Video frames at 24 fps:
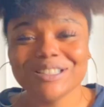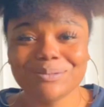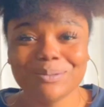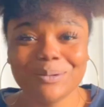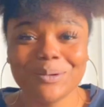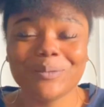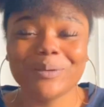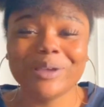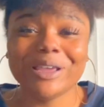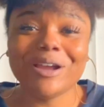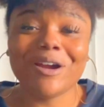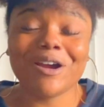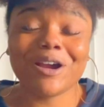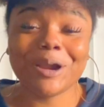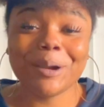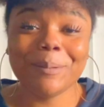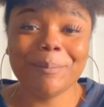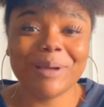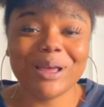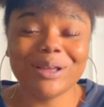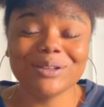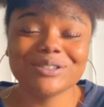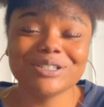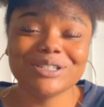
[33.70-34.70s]
what we are
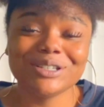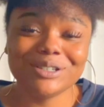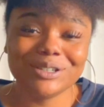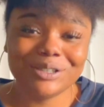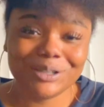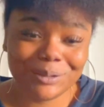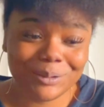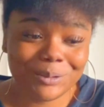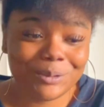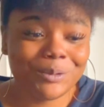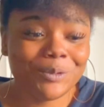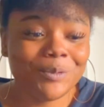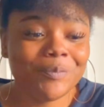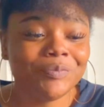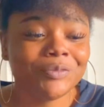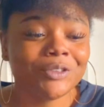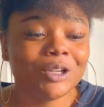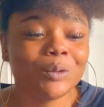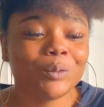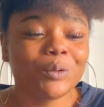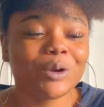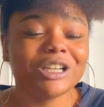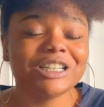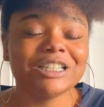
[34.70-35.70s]
about to do.
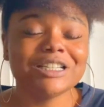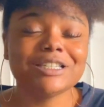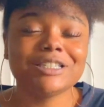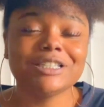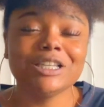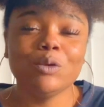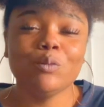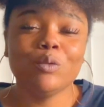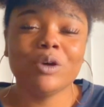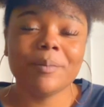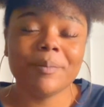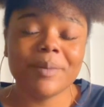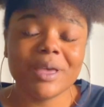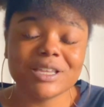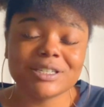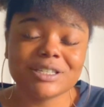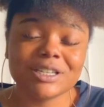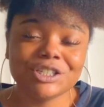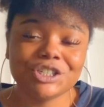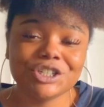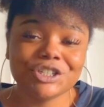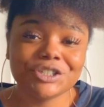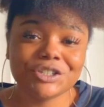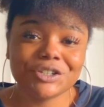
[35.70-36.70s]
We're going to see what
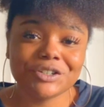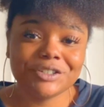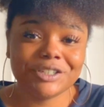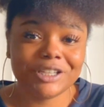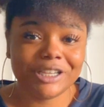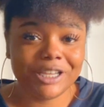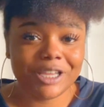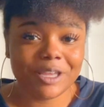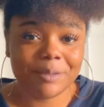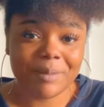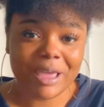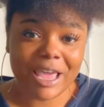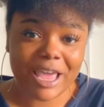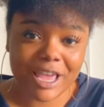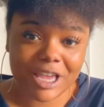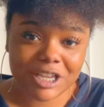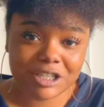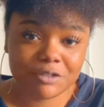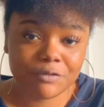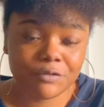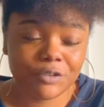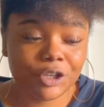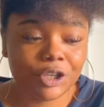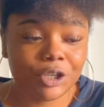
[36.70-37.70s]
messages your DM has
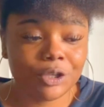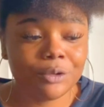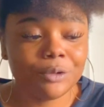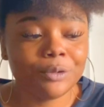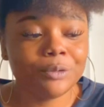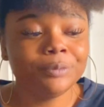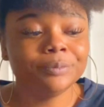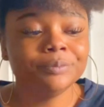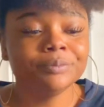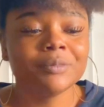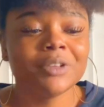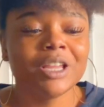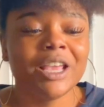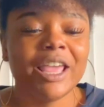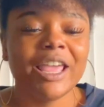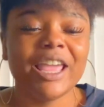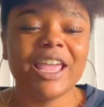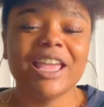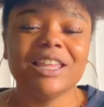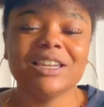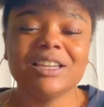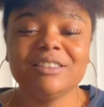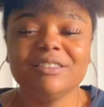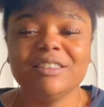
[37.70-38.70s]
for you.
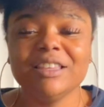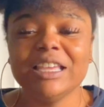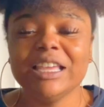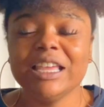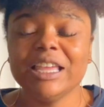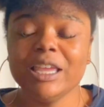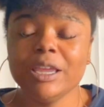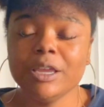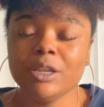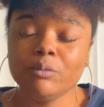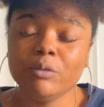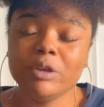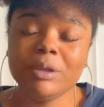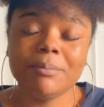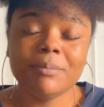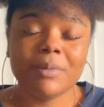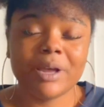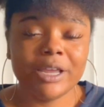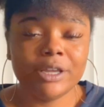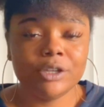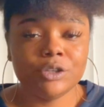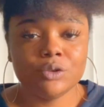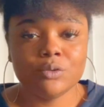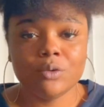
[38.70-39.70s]
And at the end, we
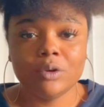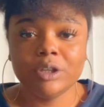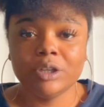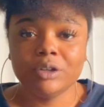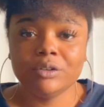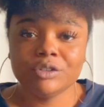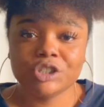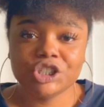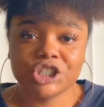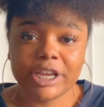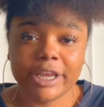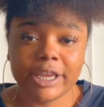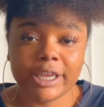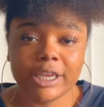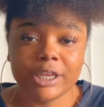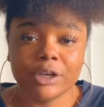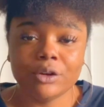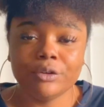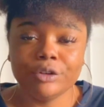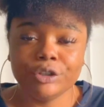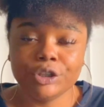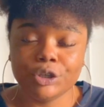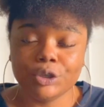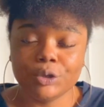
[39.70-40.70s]
might do a little check-in
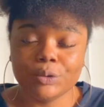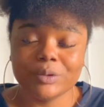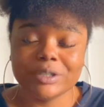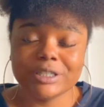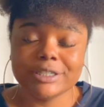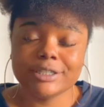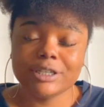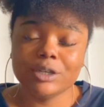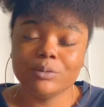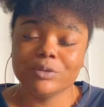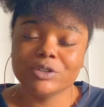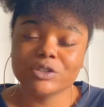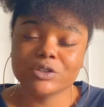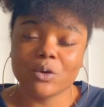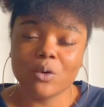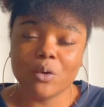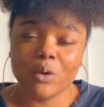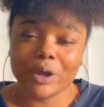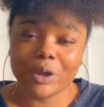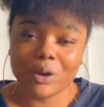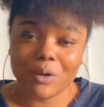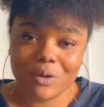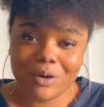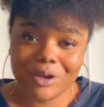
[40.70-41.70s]
on you and see what's
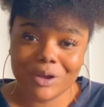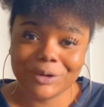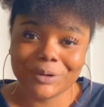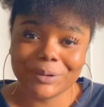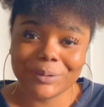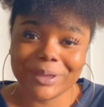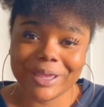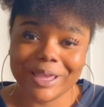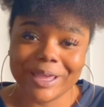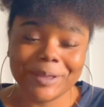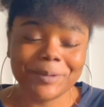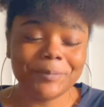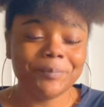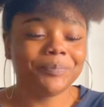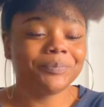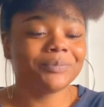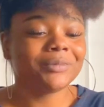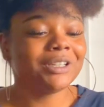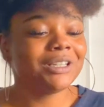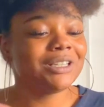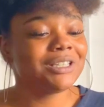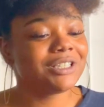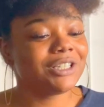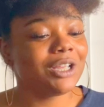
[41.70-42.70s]
going on, okay?
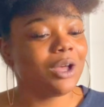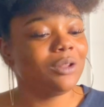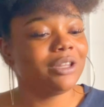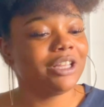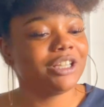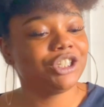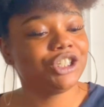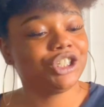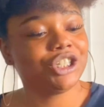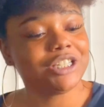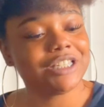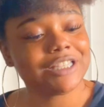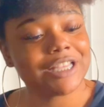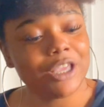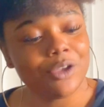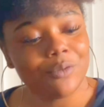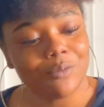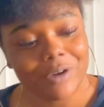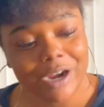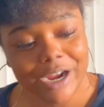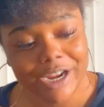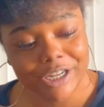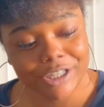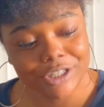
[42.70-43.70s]
So let's just get
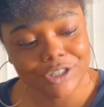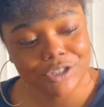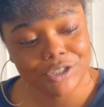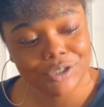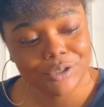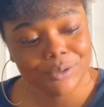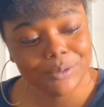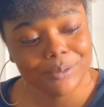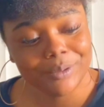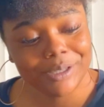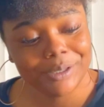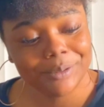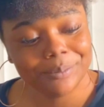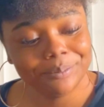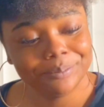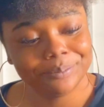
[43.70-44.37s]
right into it.